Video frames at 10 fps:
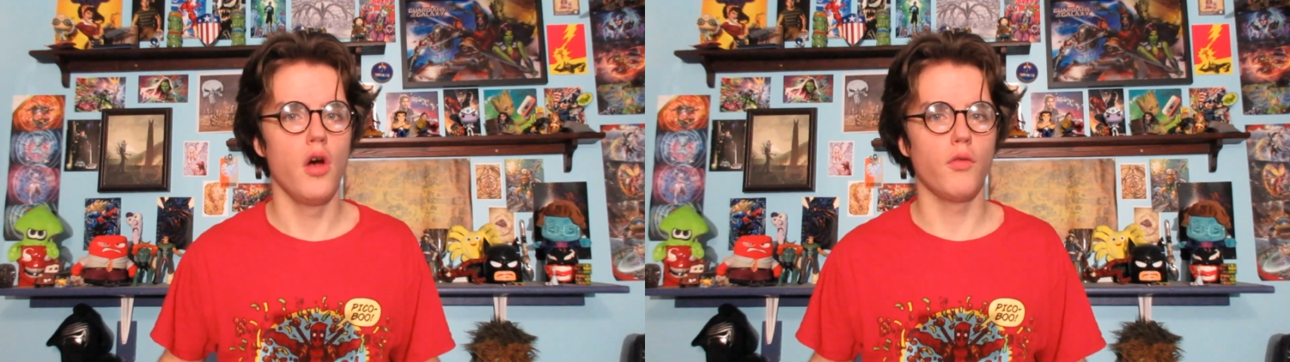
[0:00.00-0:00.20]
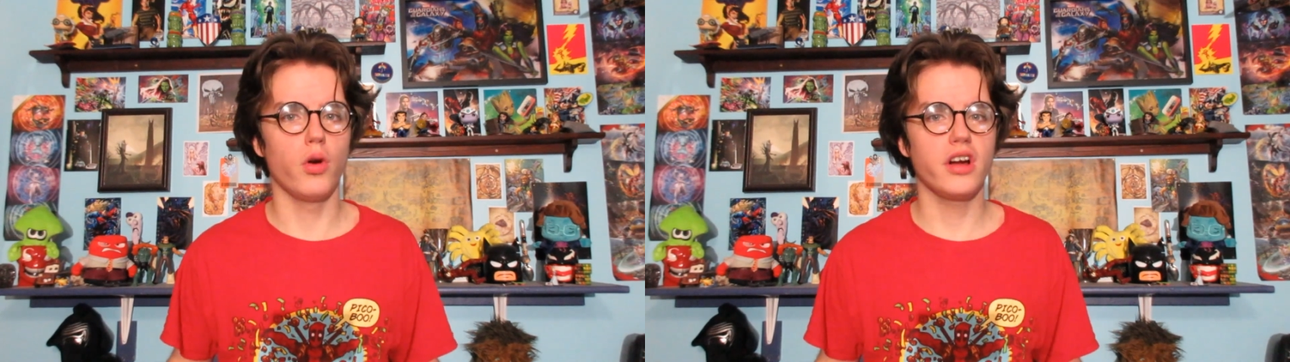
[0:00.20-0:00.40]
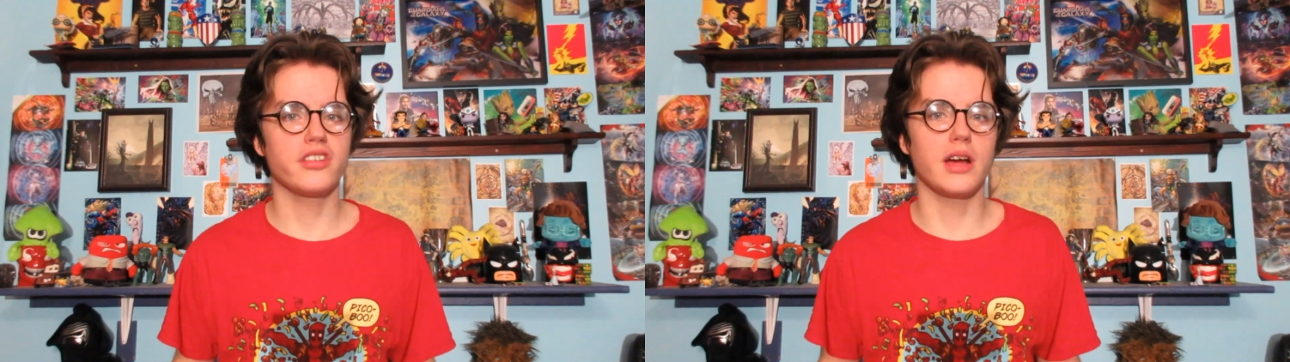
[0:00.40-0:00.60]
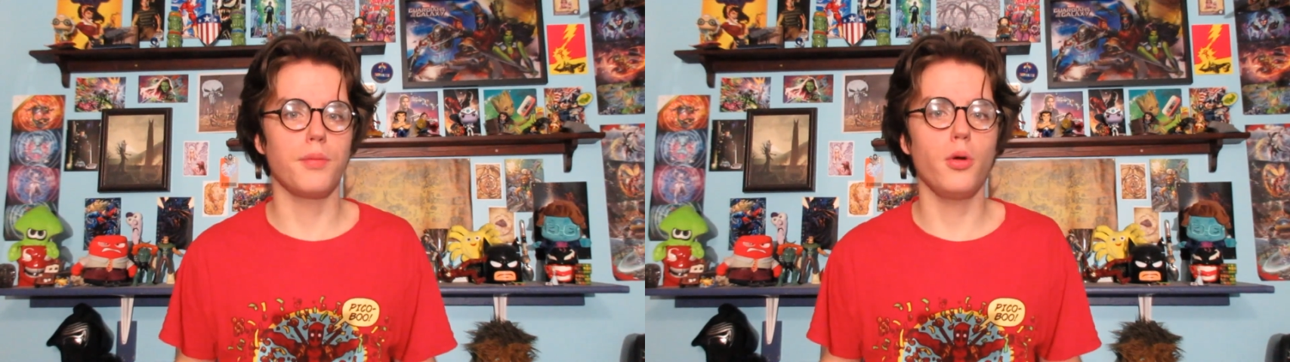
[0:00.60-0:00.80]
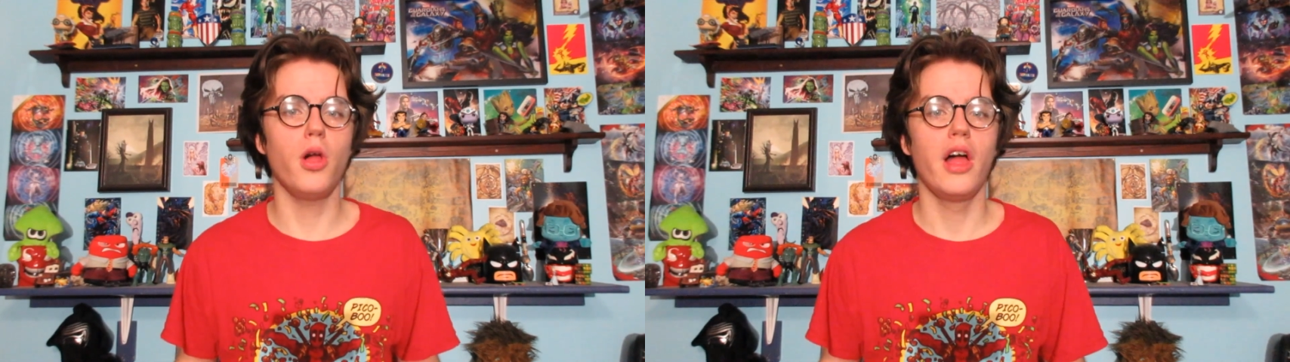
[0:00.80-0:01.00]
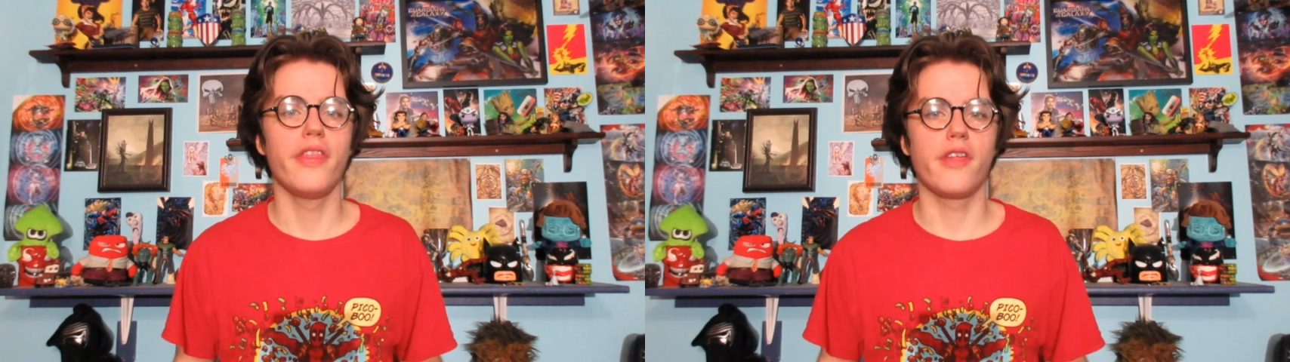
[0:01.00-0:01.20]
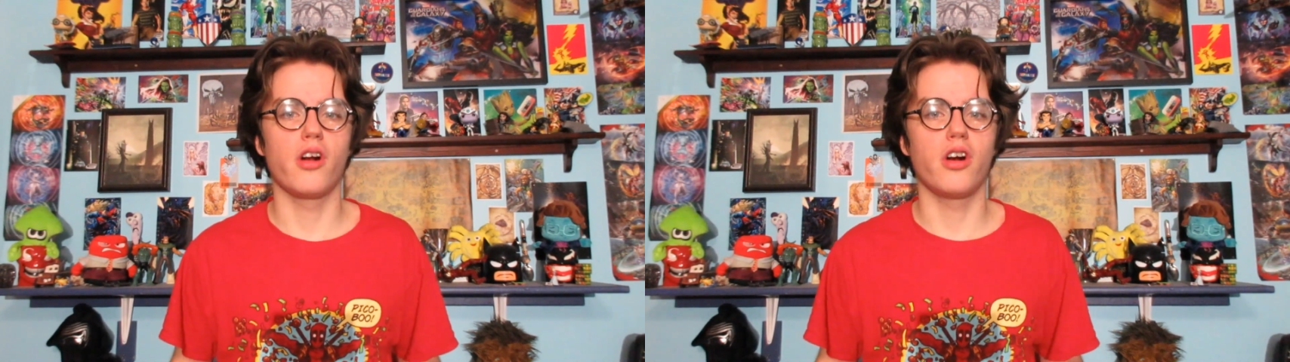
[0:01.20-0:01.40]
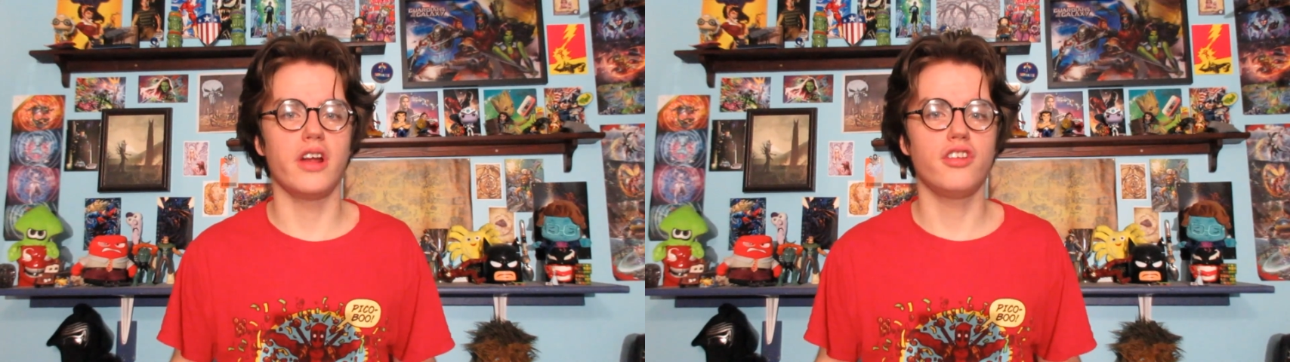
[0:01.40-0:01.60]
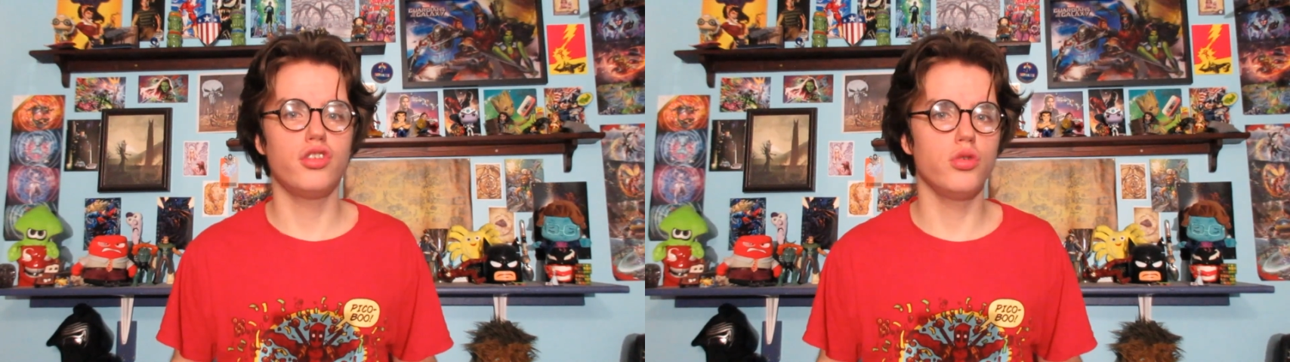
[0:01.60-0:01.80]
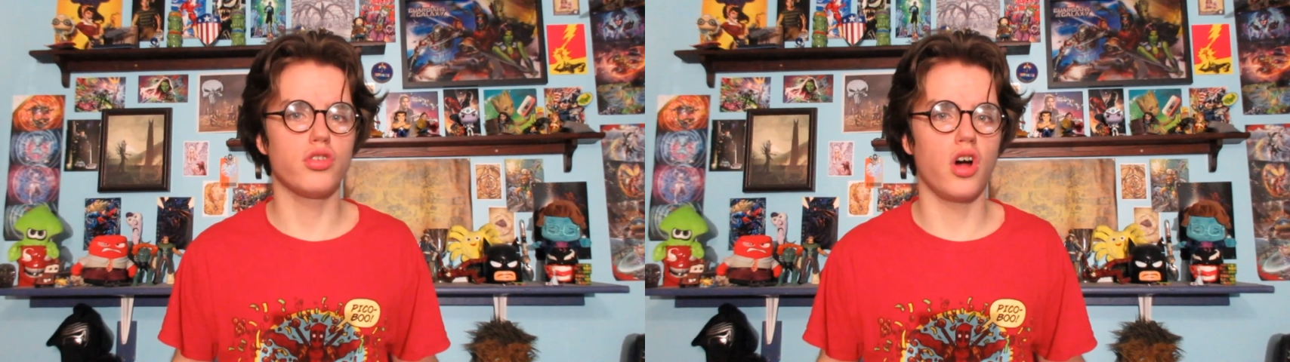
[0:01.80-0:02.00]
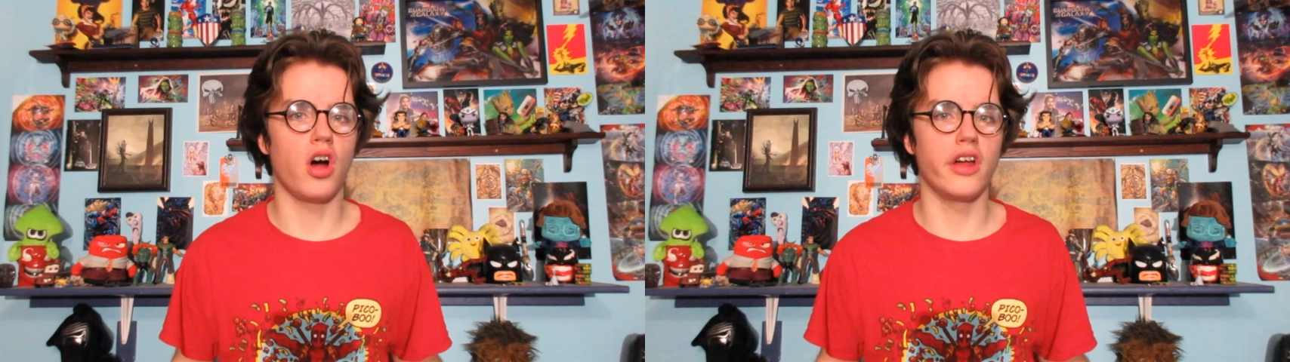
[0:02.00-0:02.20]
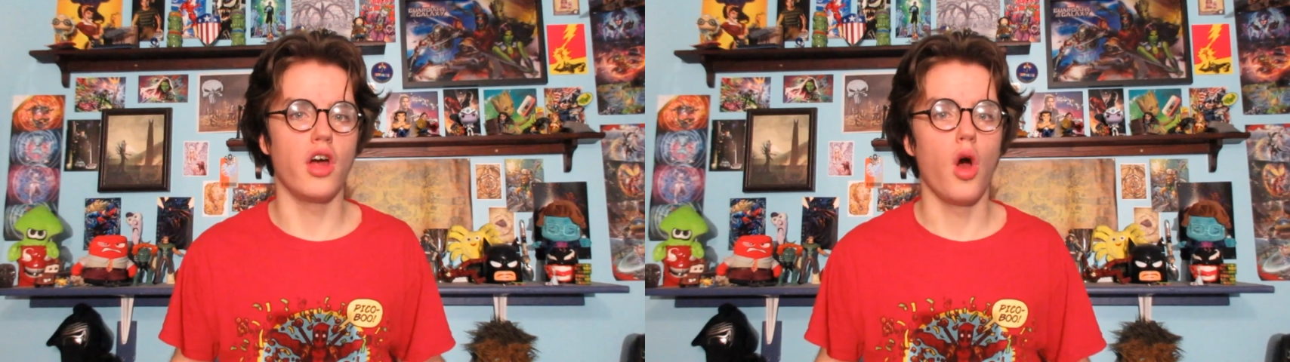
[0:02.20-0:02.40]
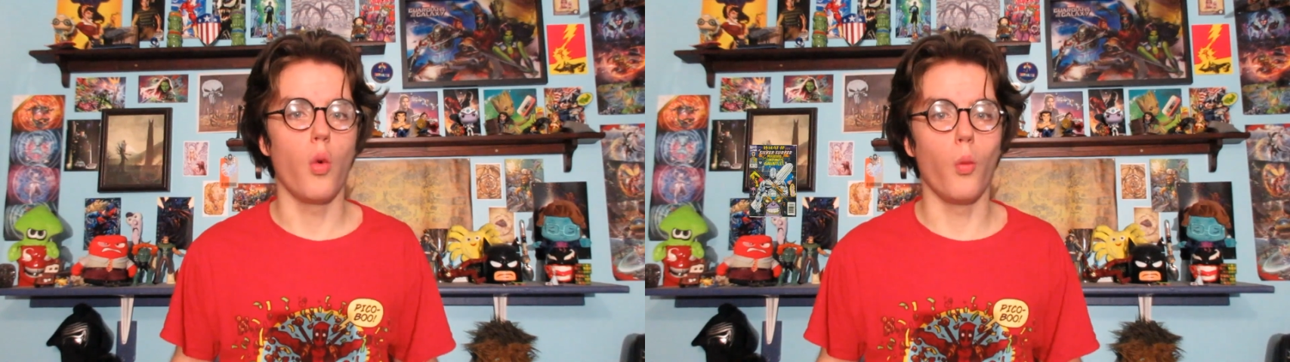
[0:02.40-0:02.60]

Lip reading: For example, there are issues on